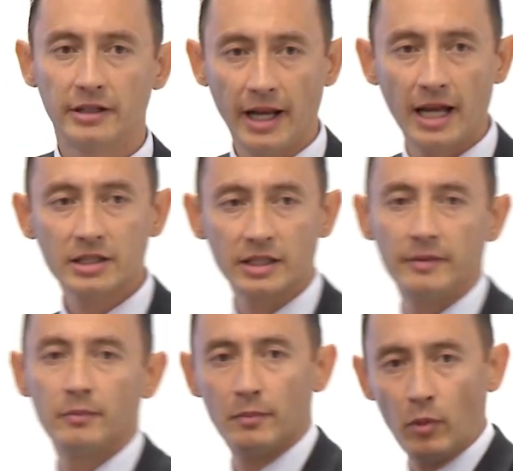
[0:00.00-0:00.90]
then
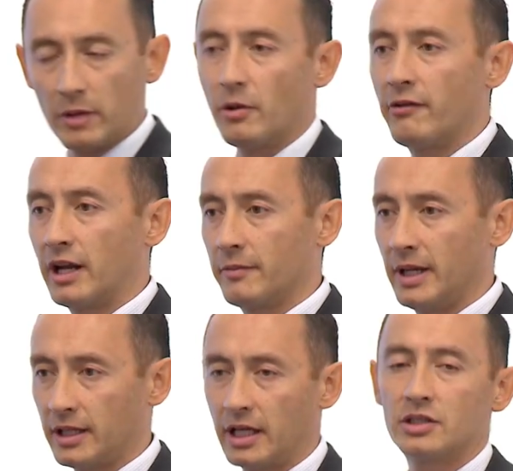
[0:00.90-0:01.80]
actually one of my
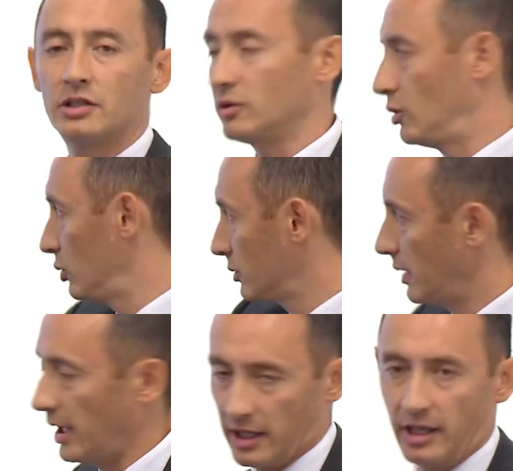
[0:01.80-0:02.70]
recommendations, or
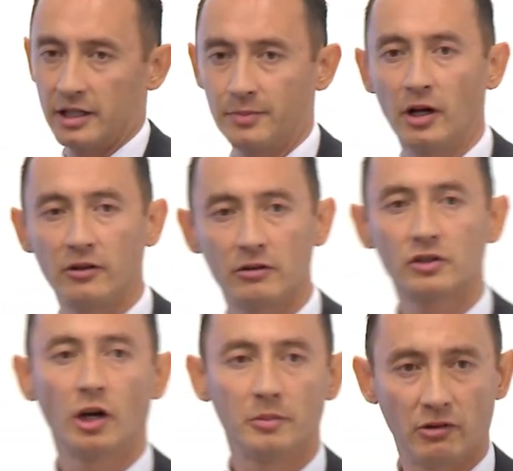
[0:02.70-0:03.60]
as part of your
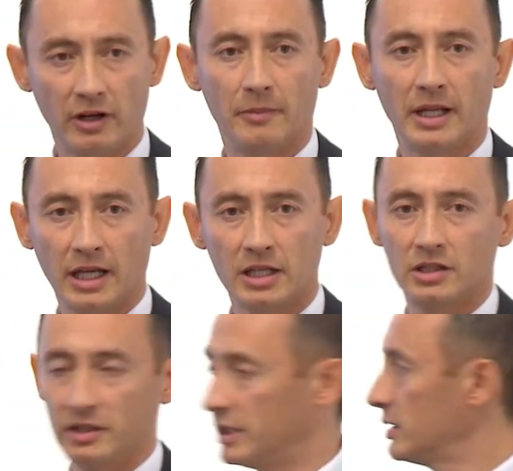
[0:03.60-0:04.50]
assignment, your
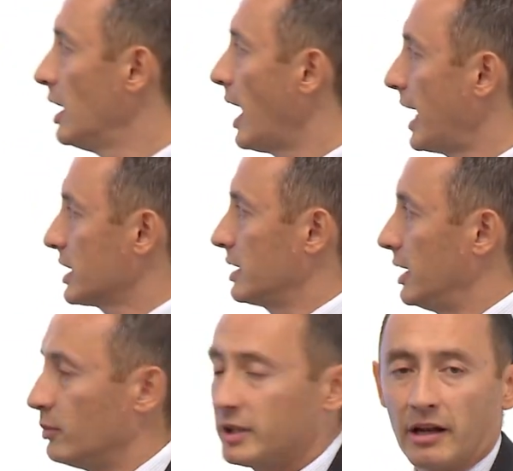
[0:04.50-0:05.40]
recommendations is
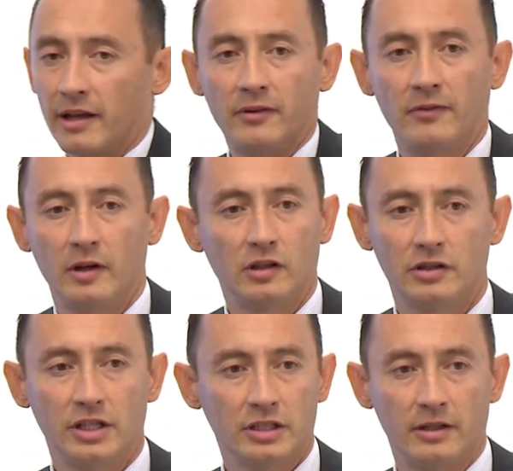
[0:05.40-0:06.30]
actually we don't have a very
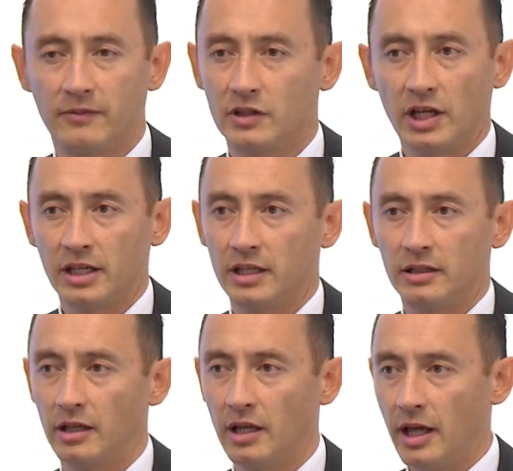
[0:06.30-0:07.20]
good system for
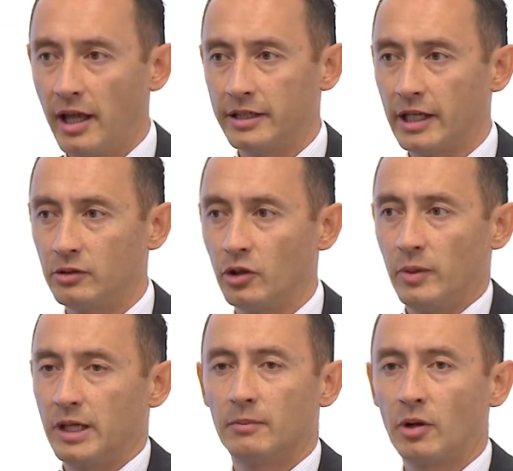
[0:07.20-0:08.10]
checking, you know, do
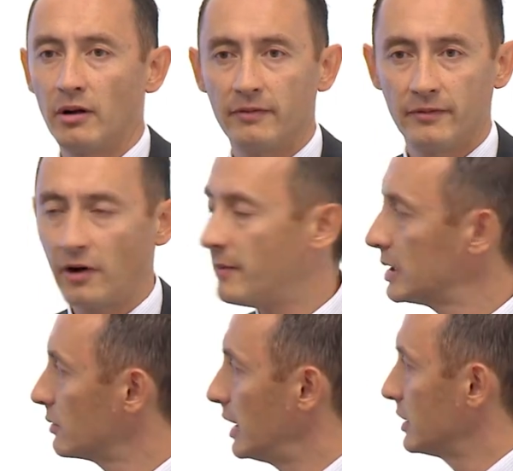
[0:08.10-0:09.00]
we comply with
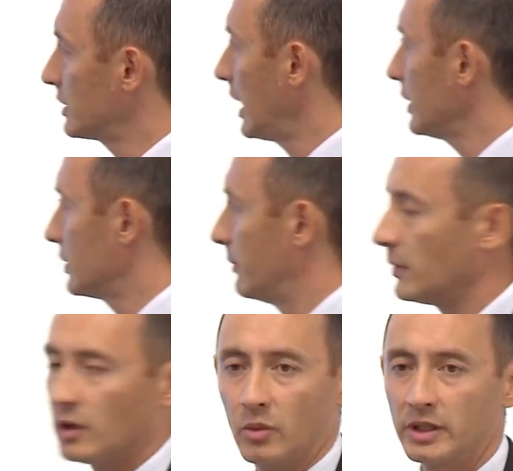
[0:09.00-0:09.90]
environmental legislation?
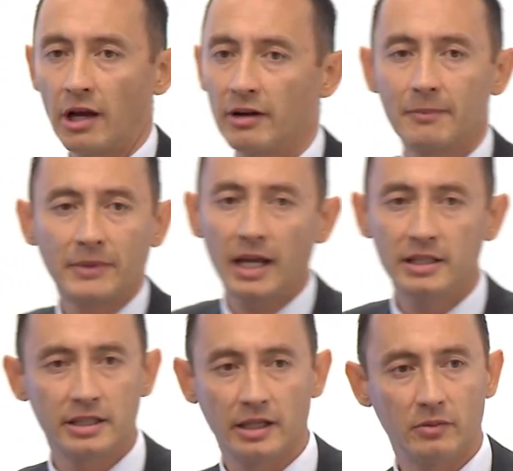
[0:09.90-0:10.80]
We don't
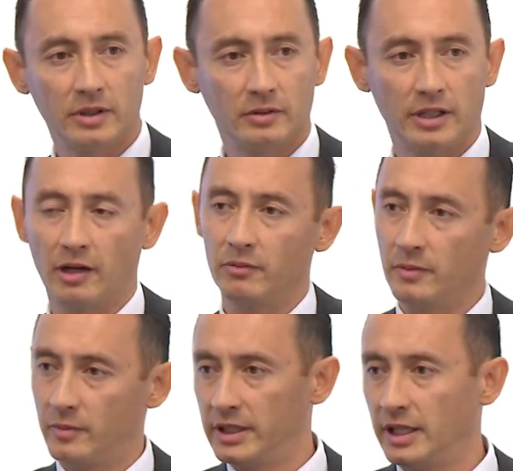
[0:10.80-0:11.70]
update it.
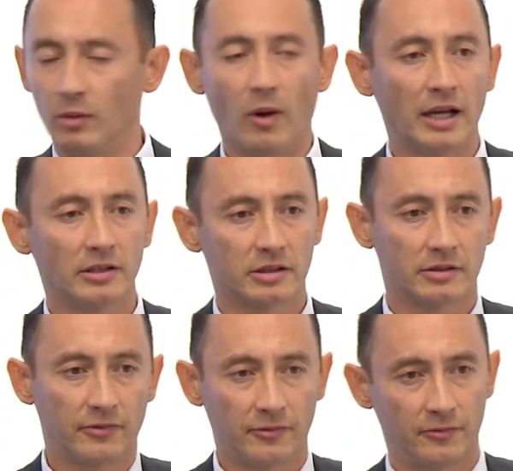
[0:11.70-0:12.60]
We did it
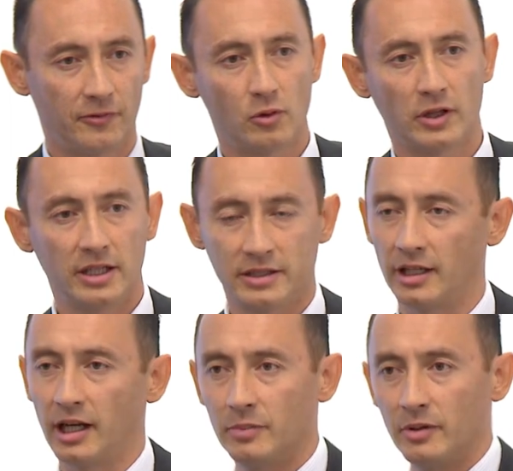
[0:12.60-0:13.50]
once 4 years
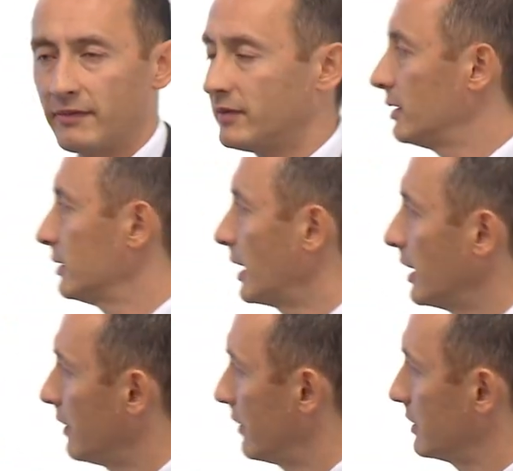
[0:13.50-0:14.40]
ago, but we haven't
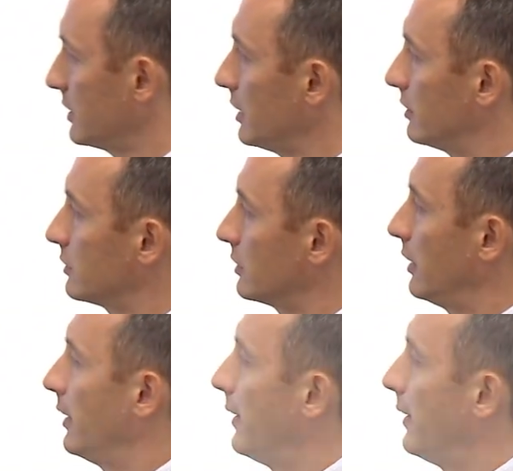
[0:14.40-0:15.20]
done anything since.